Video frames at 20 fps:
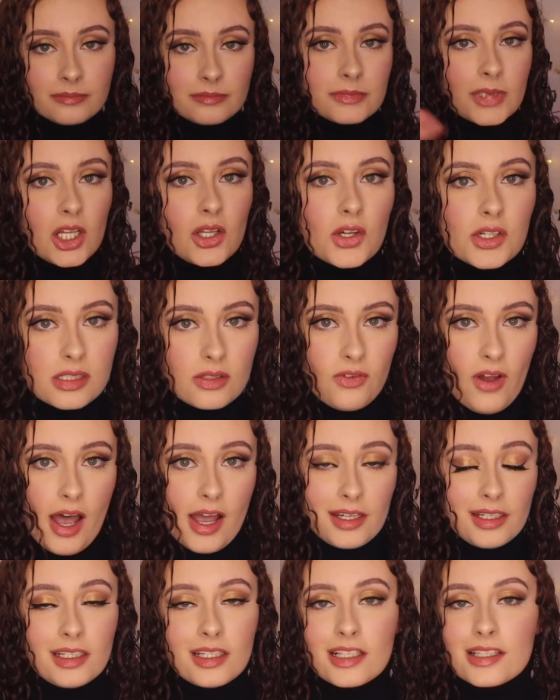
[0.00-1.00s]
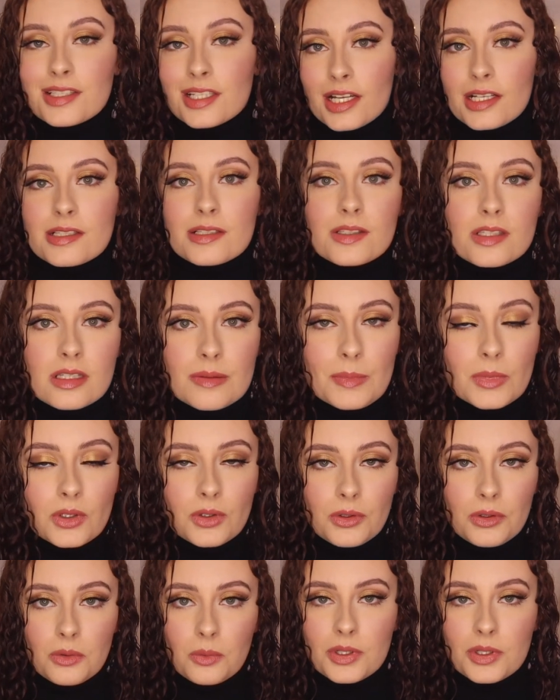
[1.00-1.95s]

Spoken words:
it looks fine. It's nice and smooth.